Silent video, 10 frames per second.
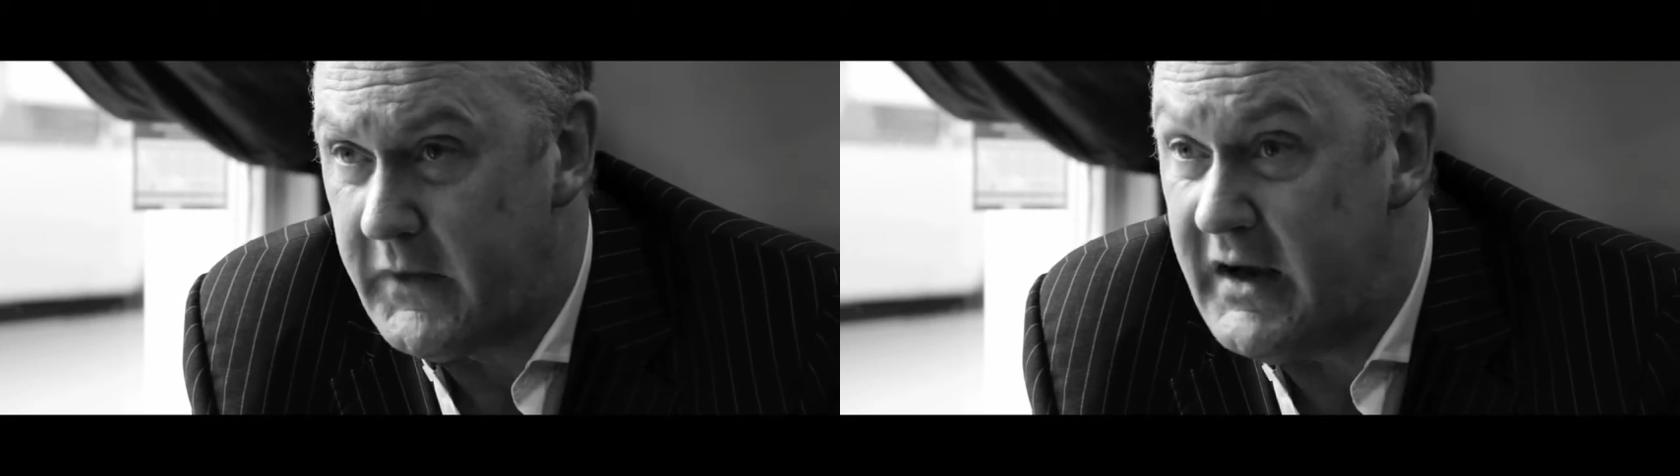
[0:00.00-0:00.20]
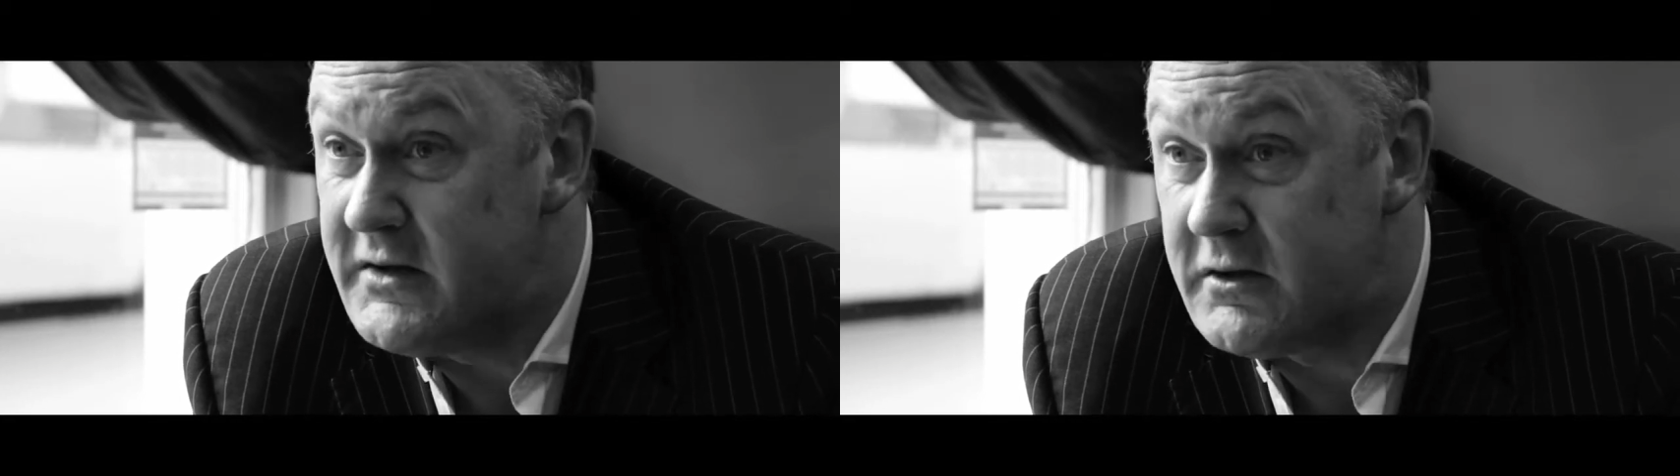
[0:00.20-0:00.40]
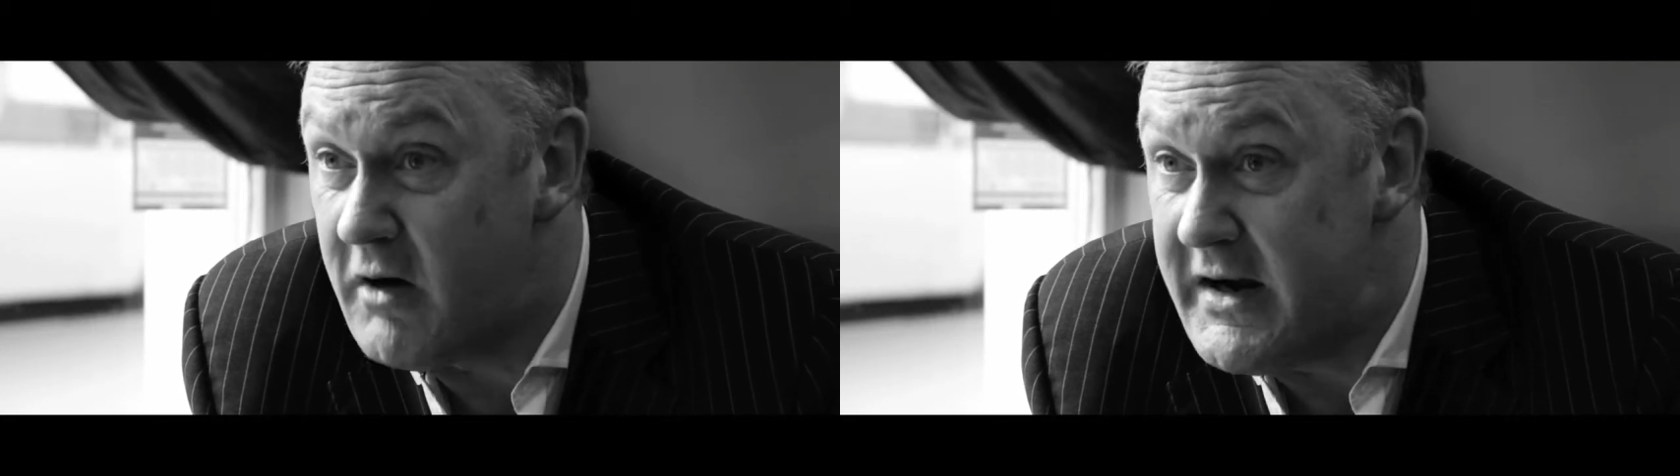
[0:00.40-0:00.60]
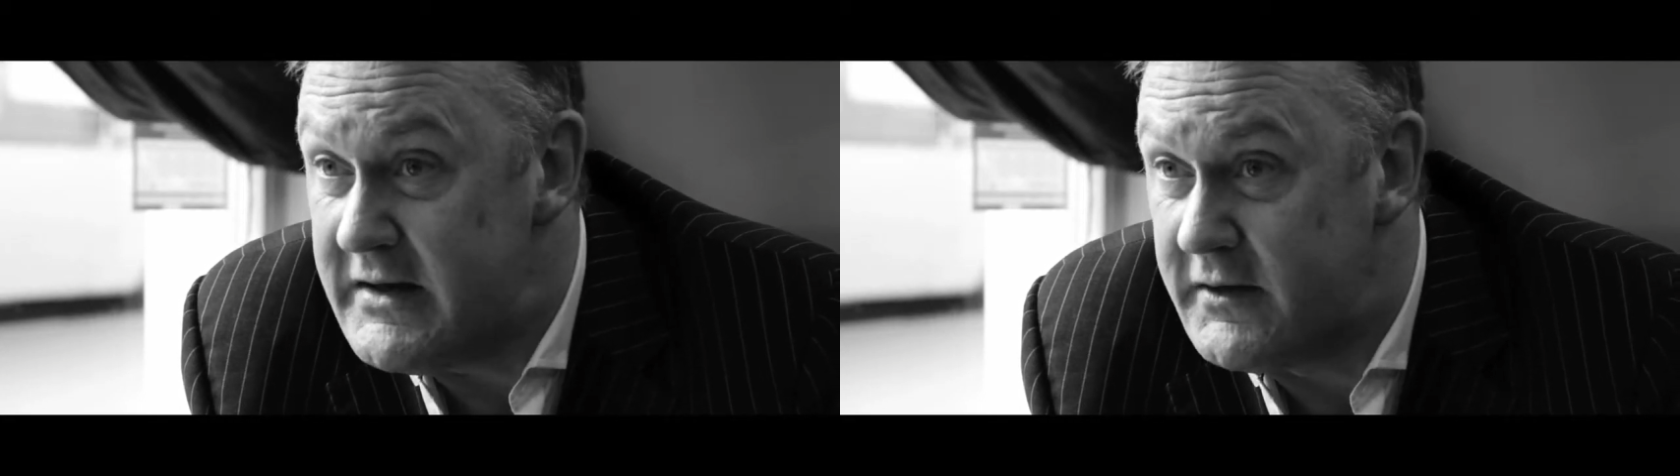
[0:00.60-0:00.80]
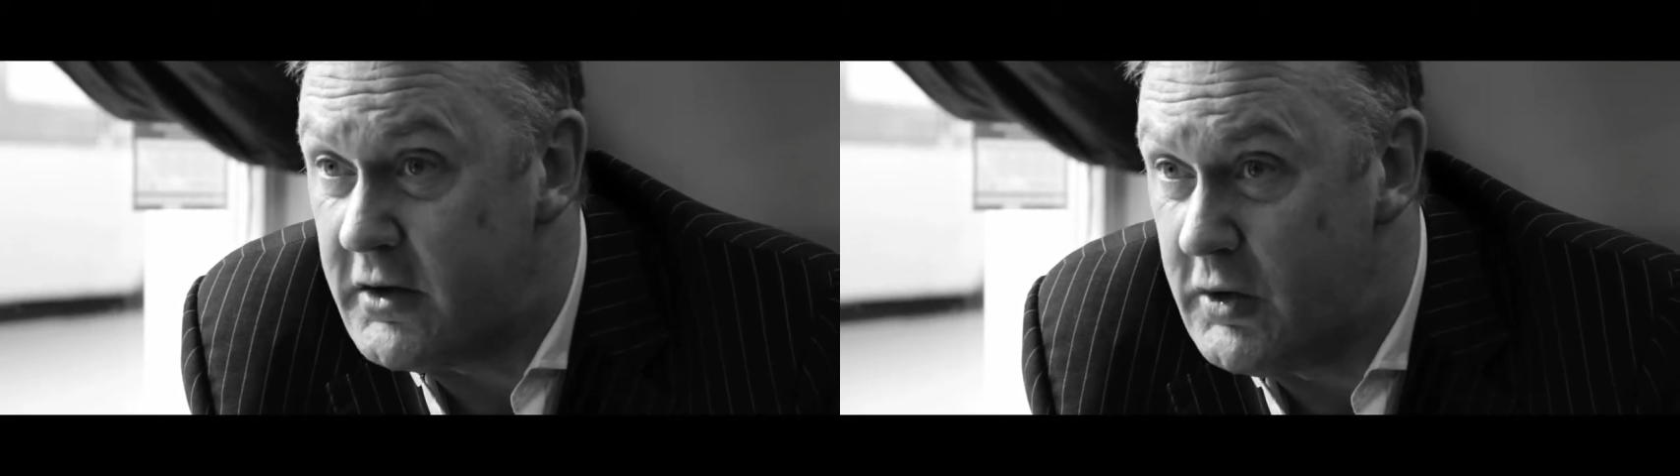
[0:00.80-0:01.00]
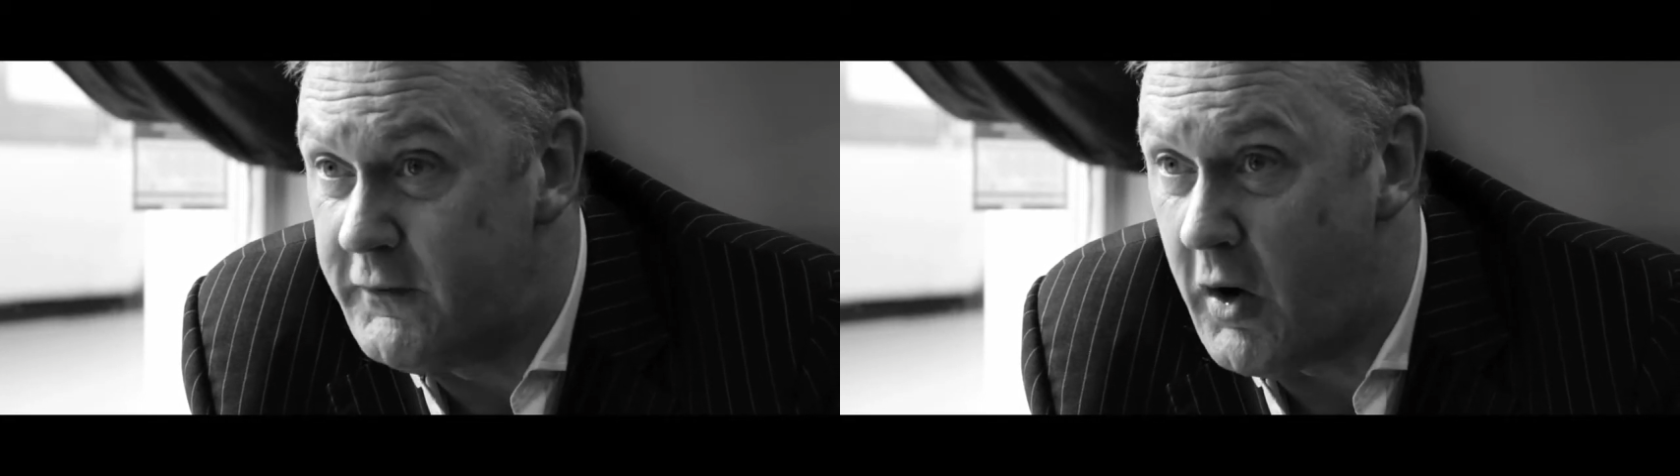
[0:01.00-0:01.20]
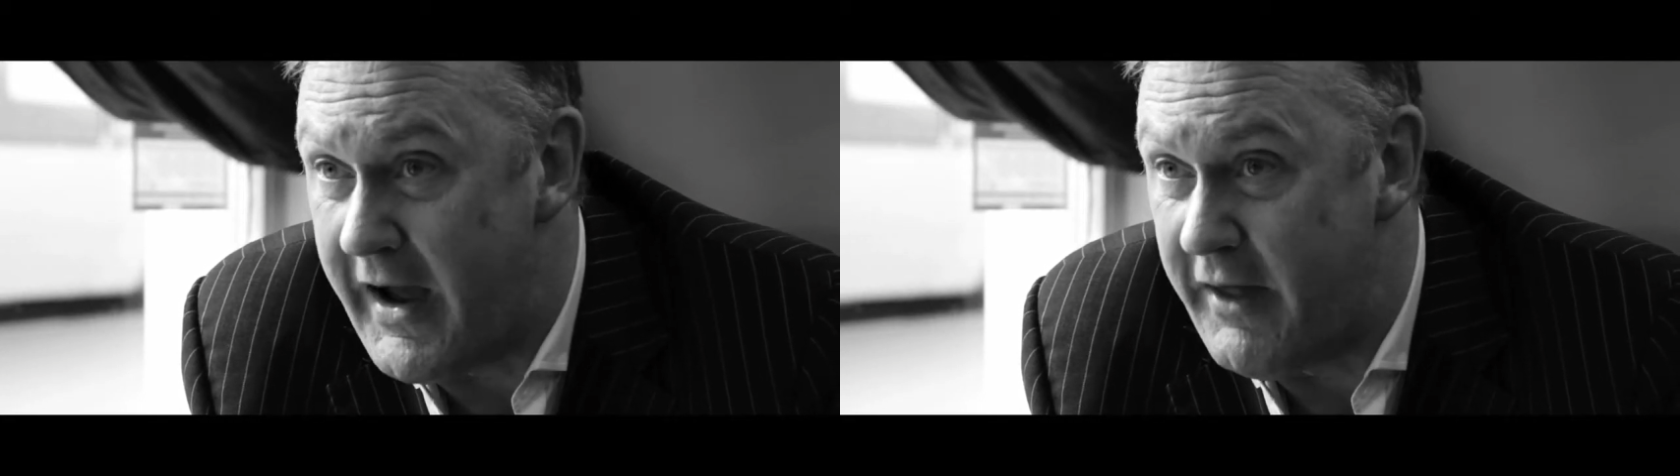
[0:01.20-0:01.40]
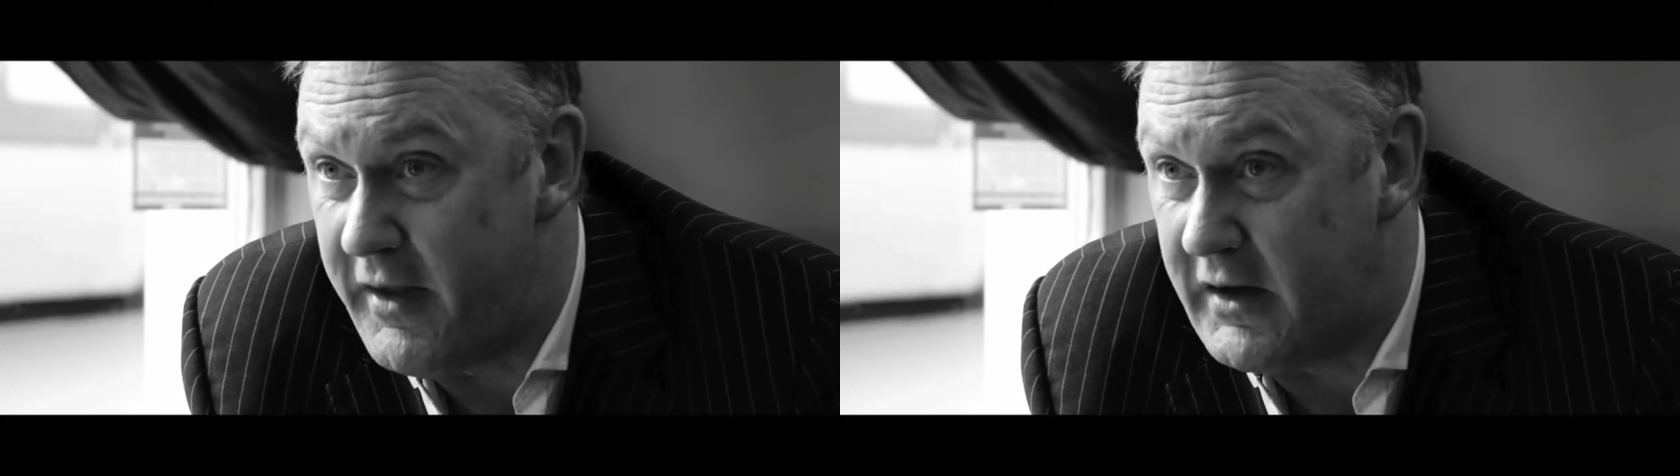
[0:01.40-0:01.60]
It's great that you've got
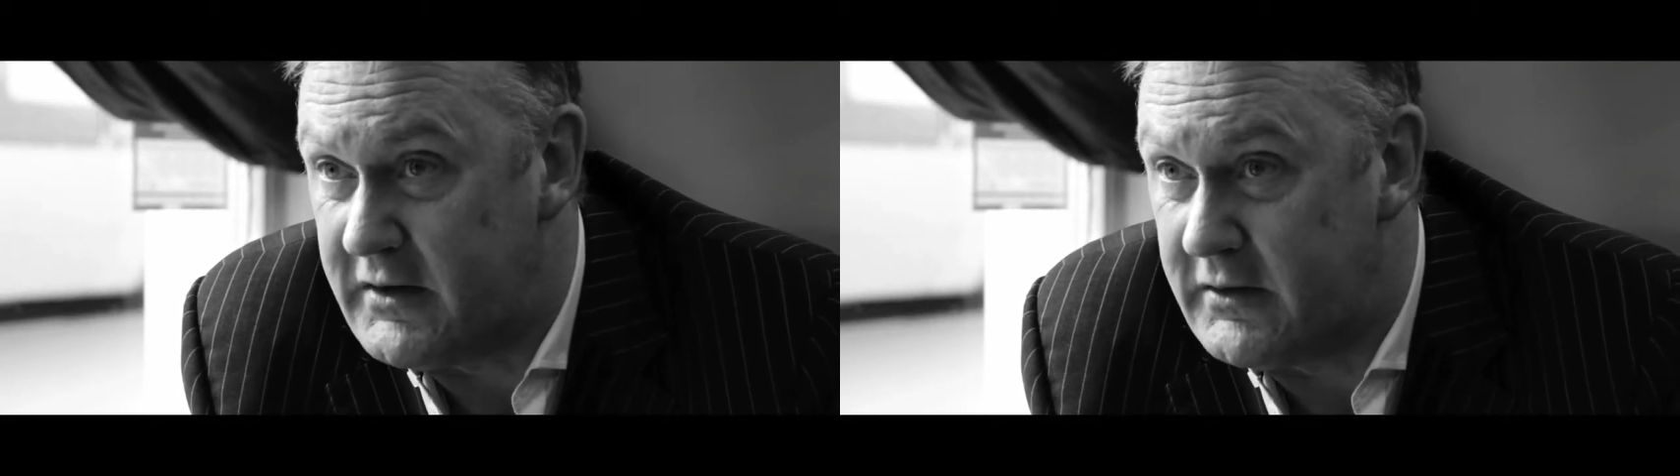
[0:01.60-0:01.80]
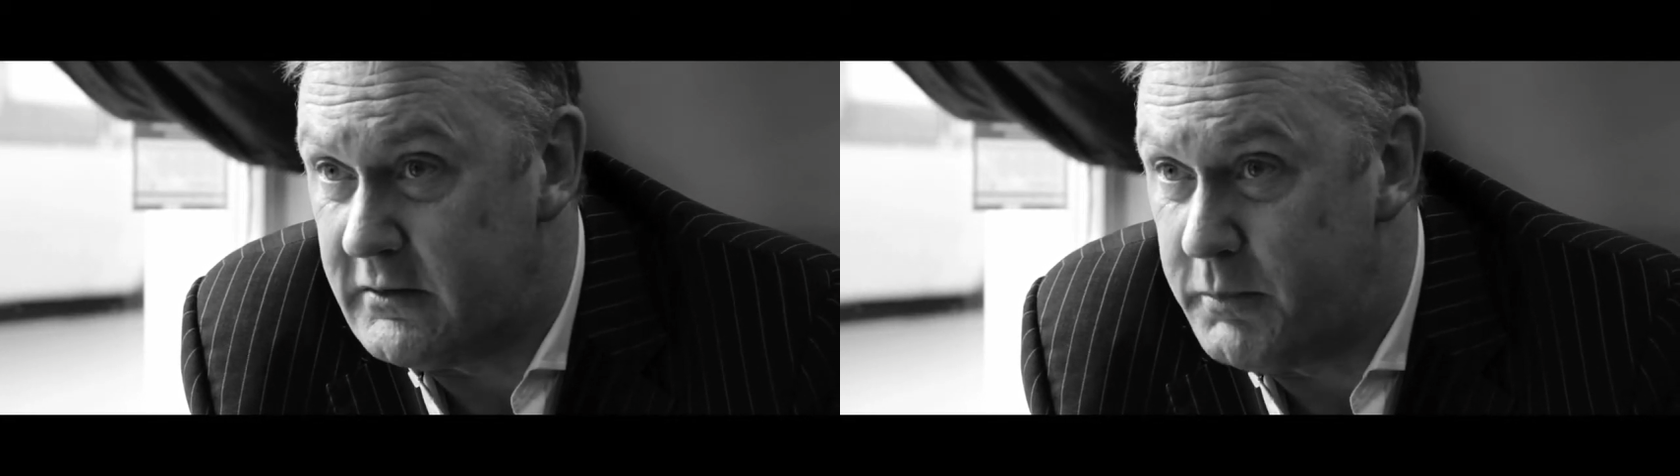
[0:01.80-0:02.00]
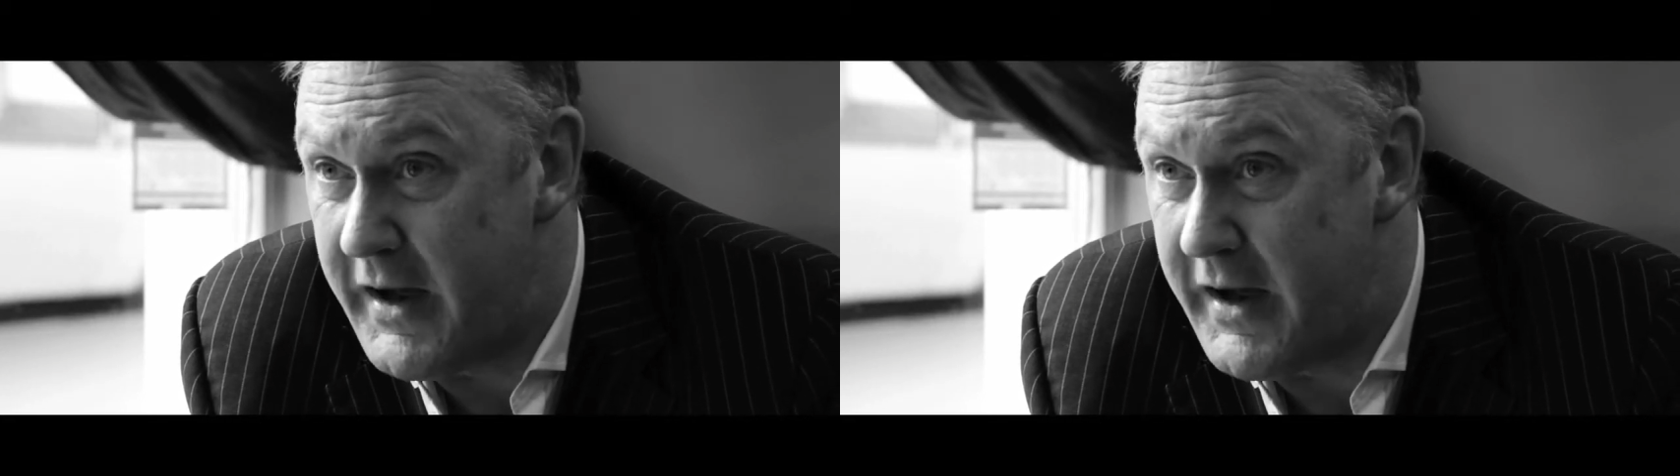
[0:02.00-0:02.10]
ethics,